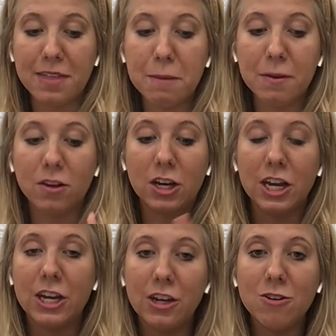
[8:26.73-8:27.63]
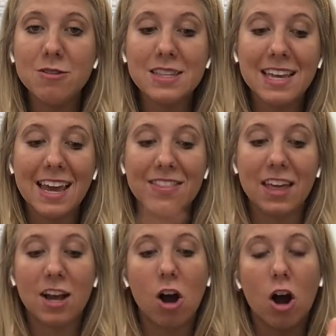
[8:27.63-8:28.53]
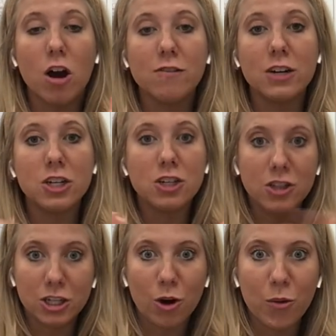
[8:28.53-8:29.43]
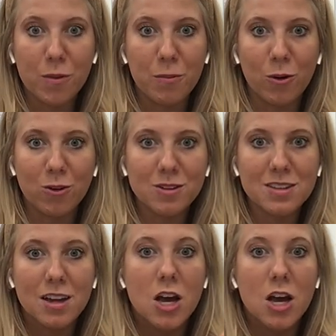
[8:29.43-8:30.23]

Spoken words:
they built canoes and they carved the totem poles.